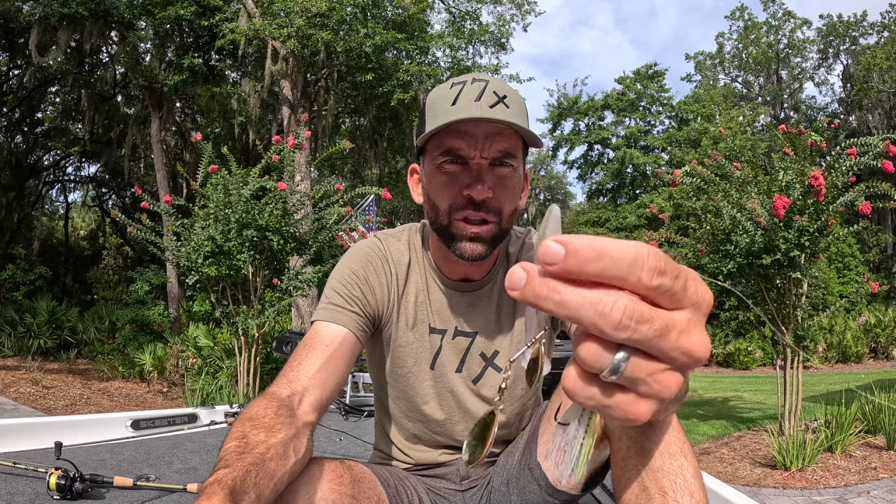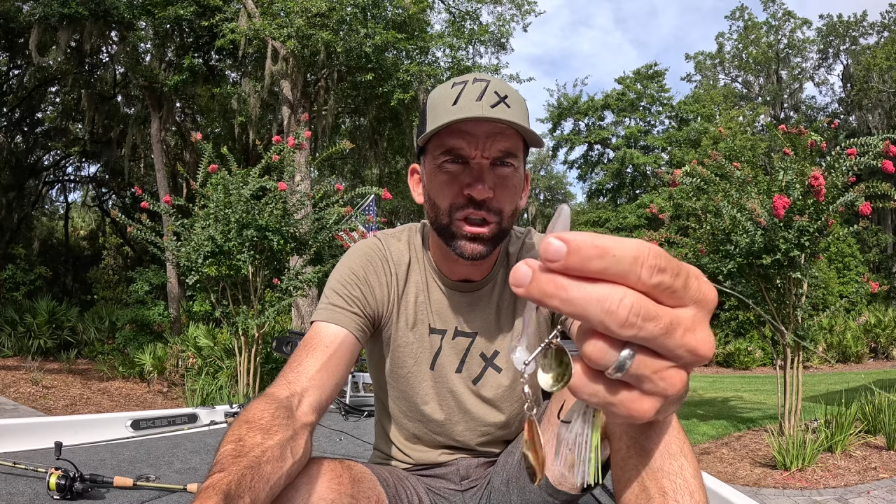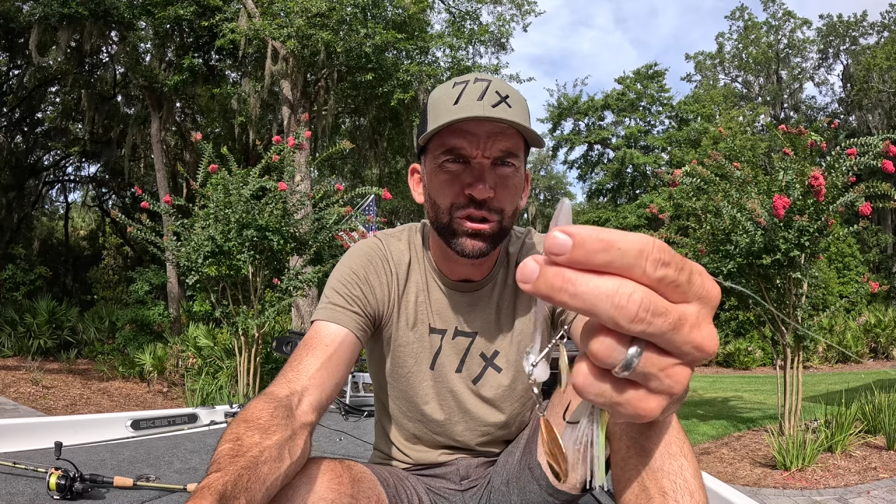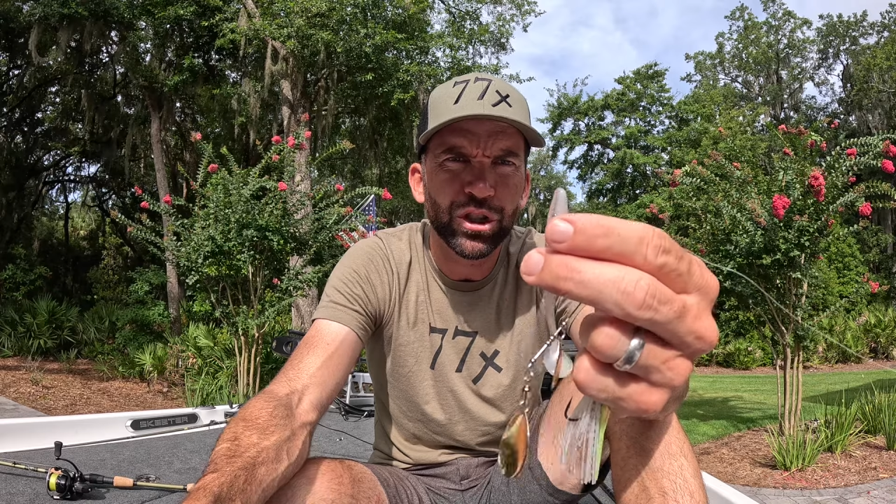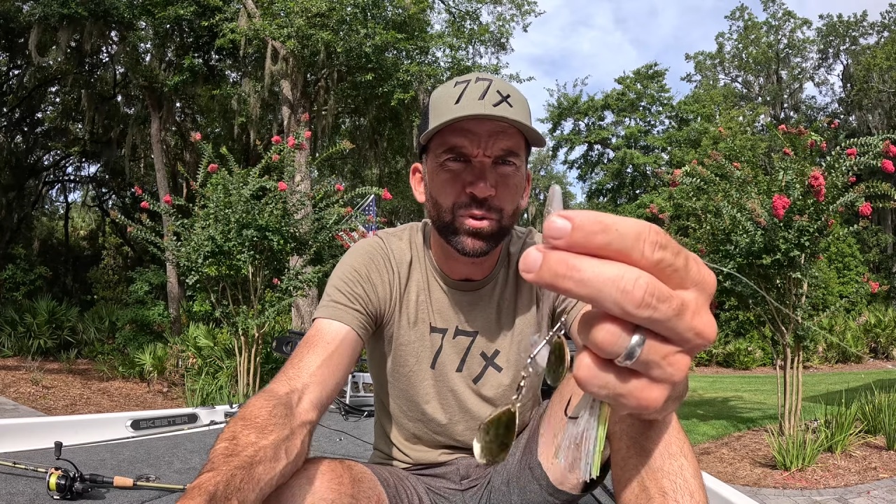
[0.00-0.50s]

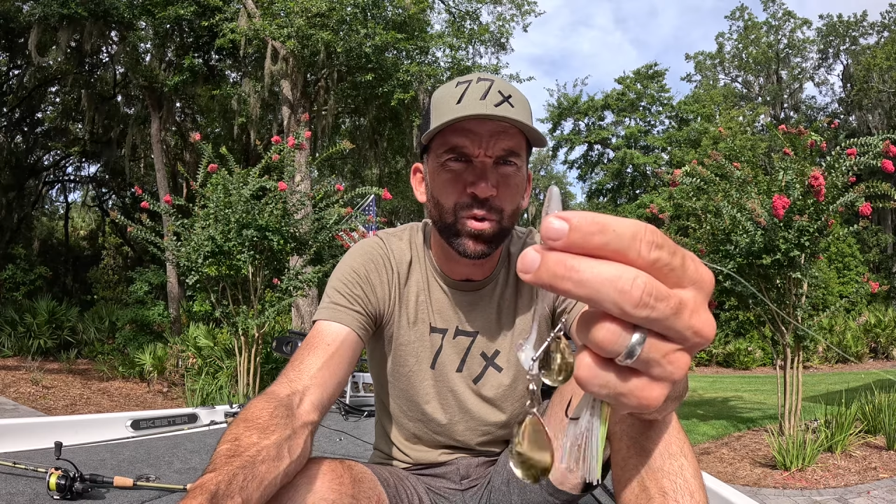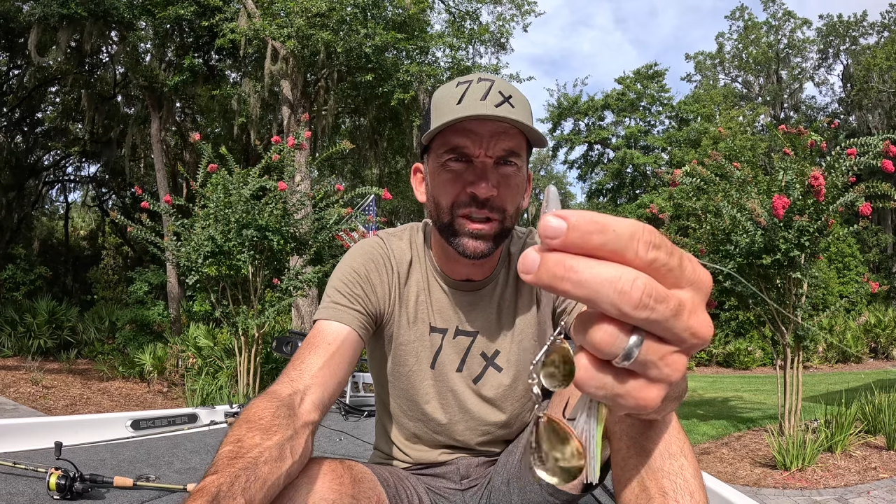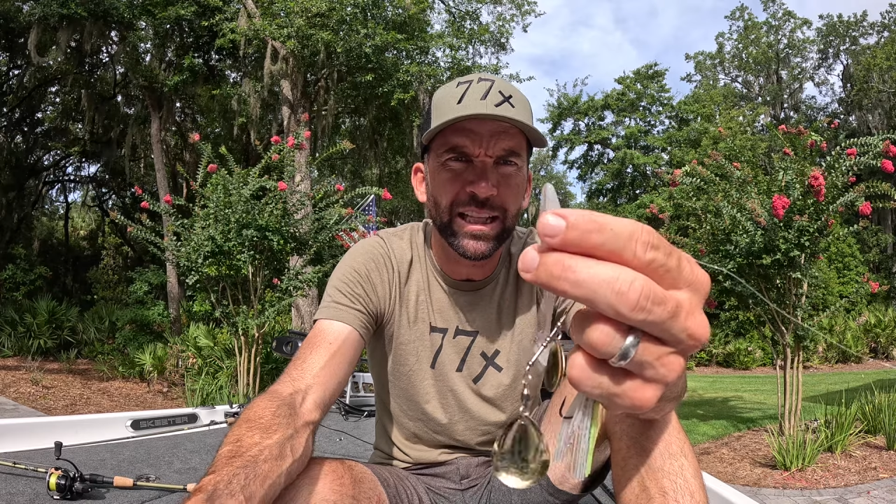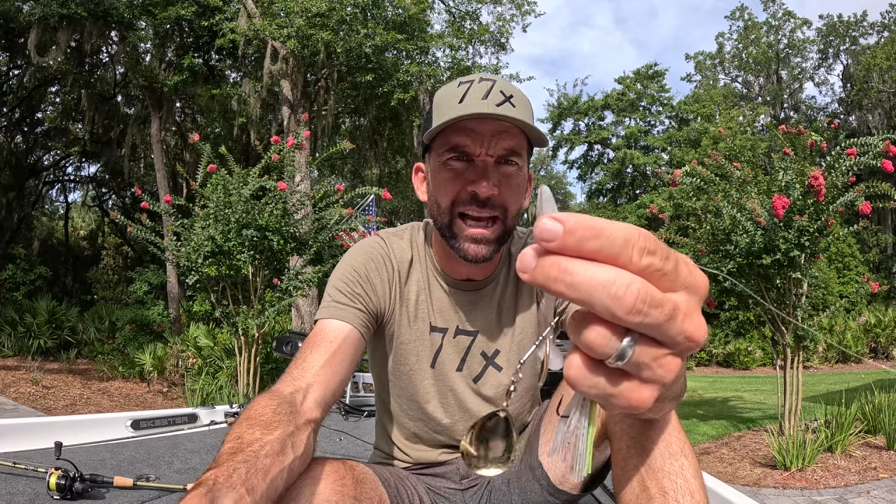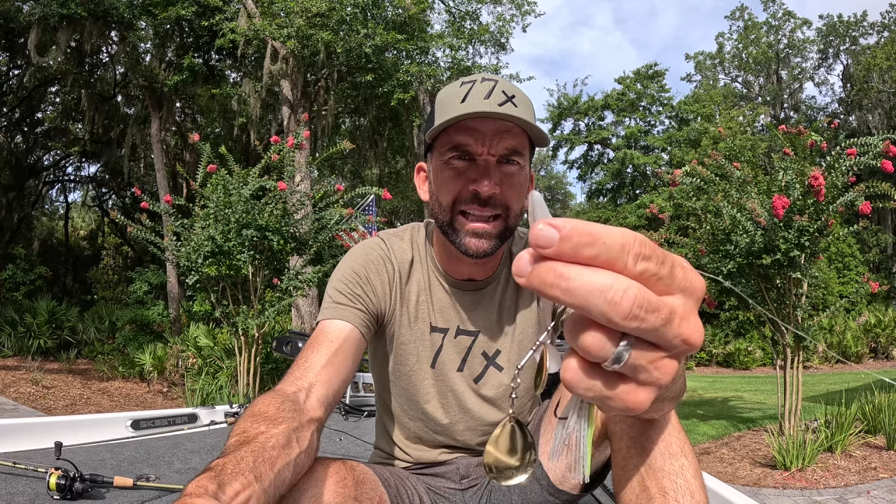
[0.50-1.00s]
You just want to
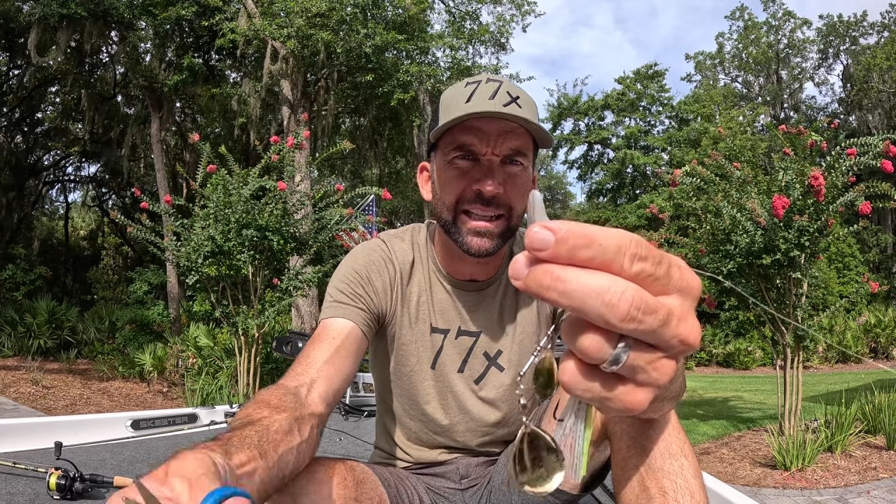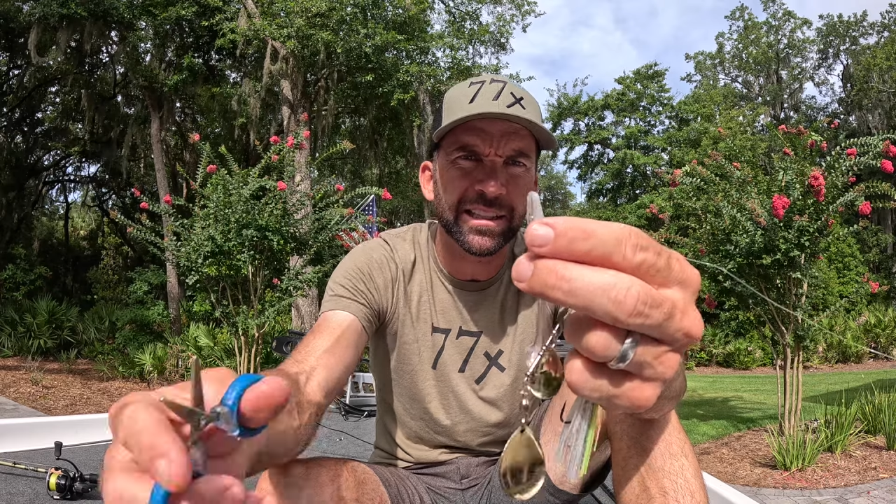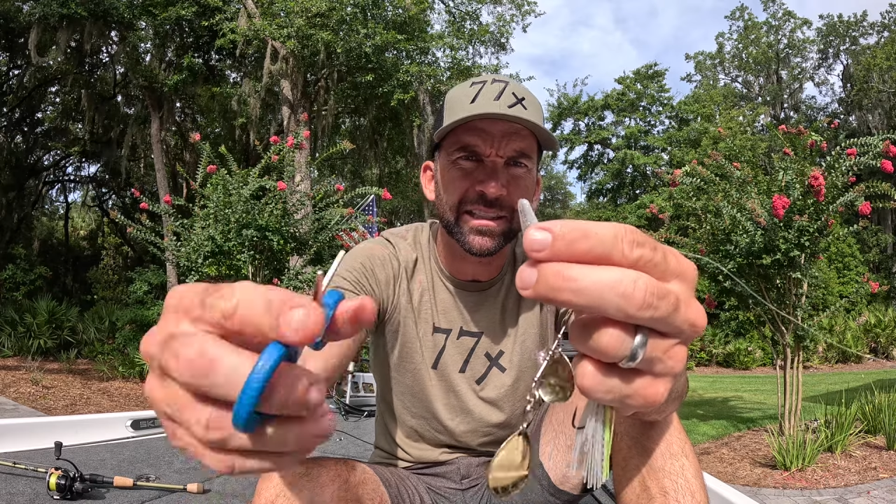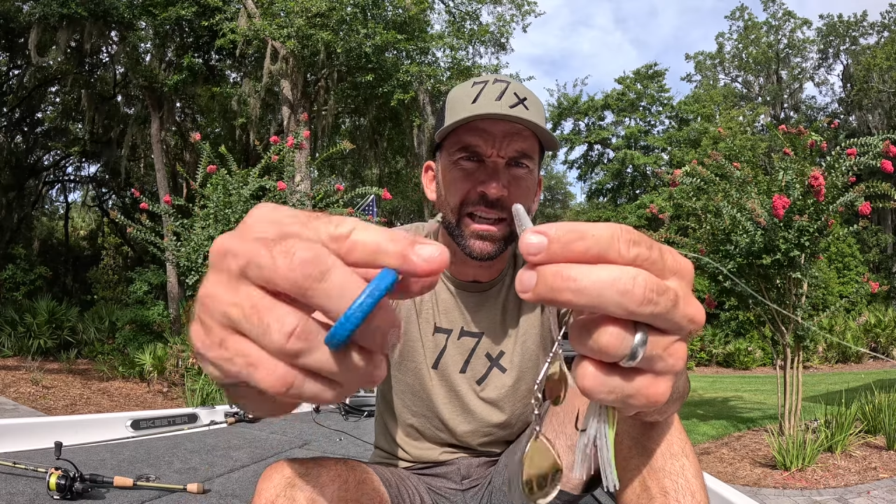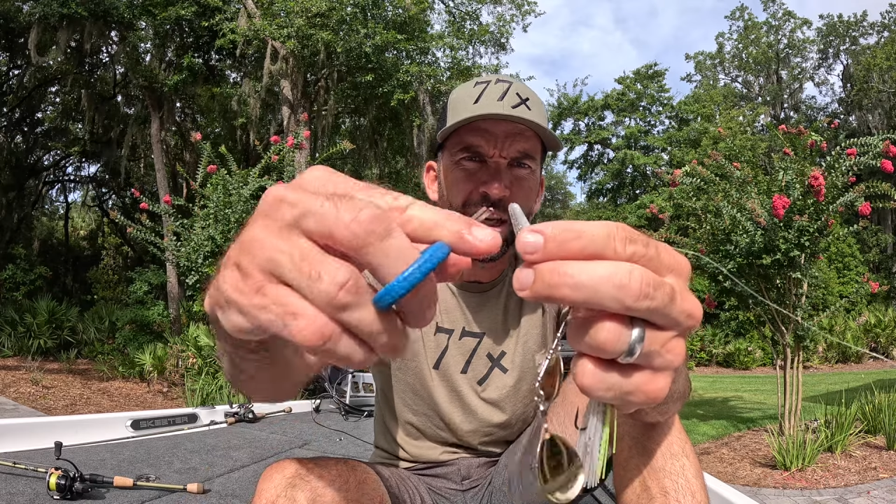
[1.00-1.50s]
take
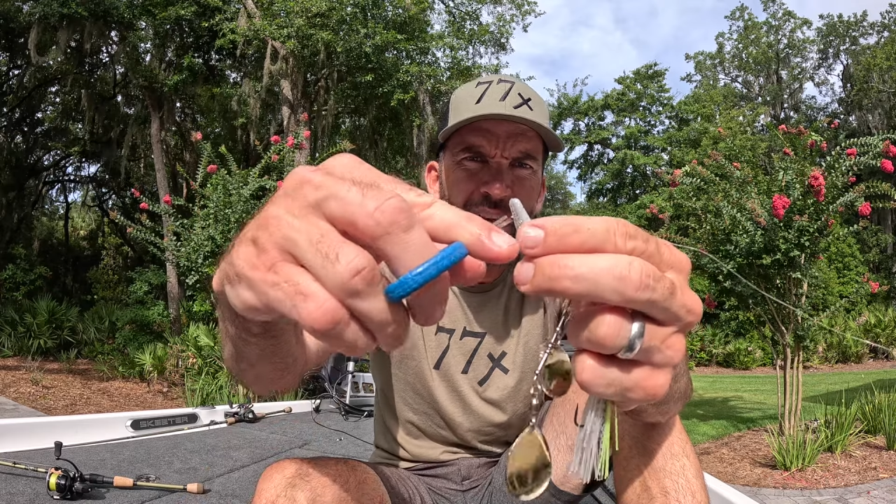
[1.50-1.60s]
this